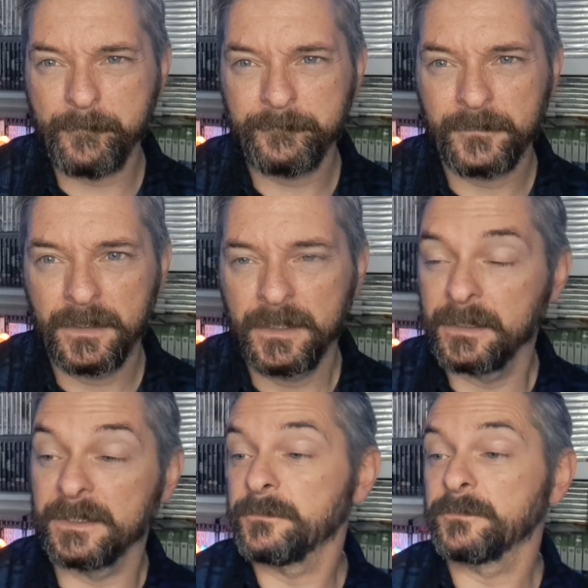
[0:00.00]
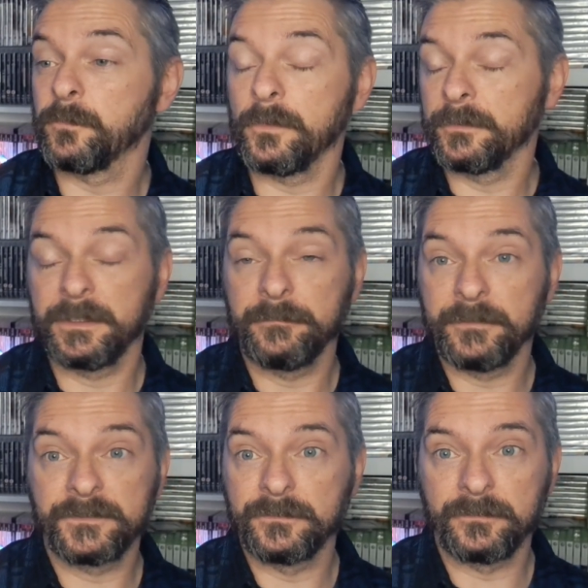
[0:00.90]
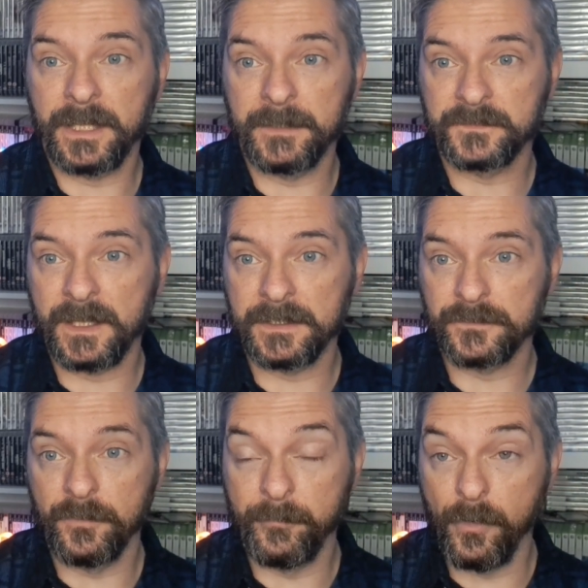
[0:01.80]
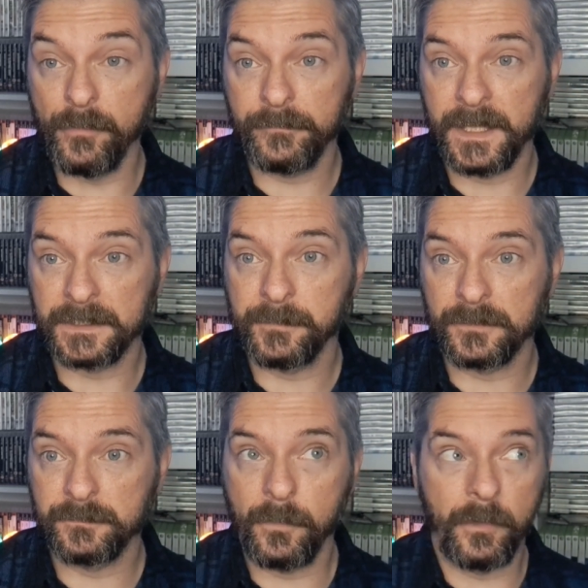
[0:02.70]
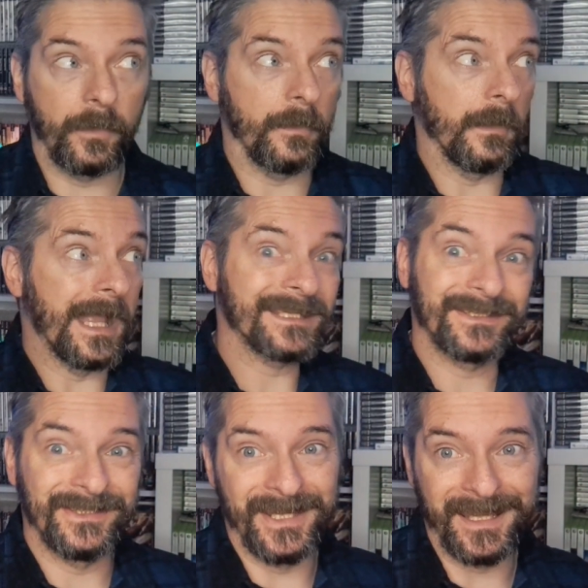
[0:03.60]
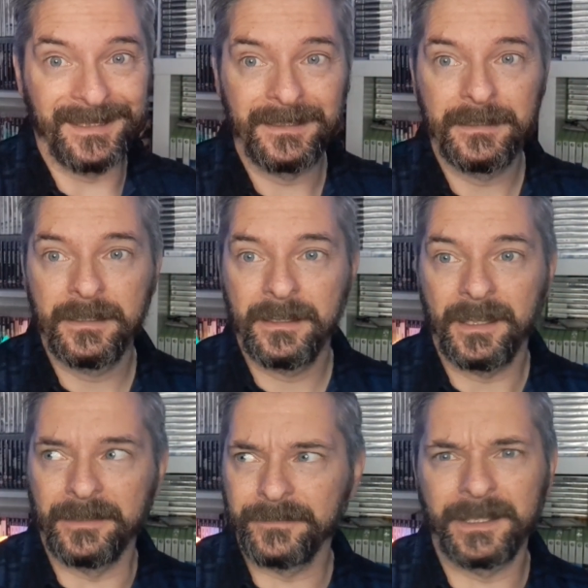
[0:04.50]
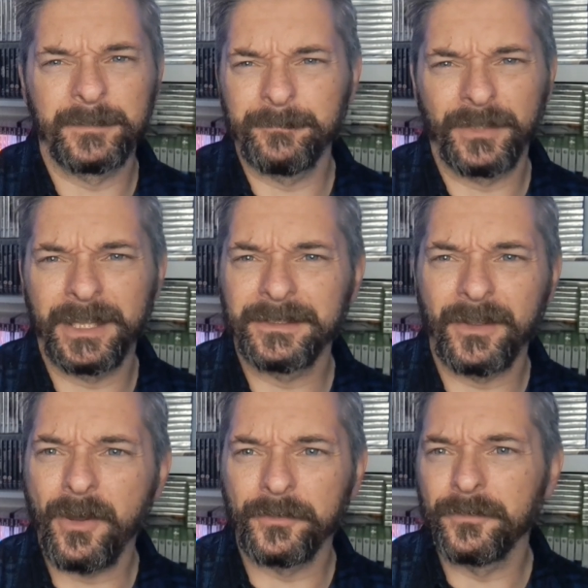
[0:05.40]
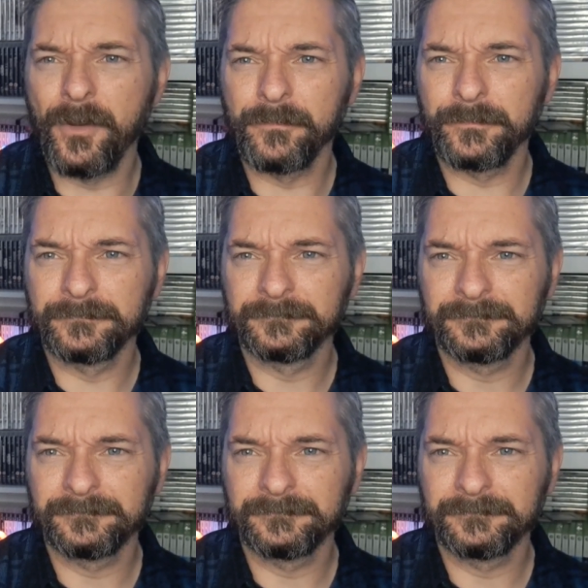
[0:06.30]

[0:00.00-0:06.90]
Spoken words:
And this was one of the original games that I sort of bought for the Xbox One last year. I've kind of been playing it on and off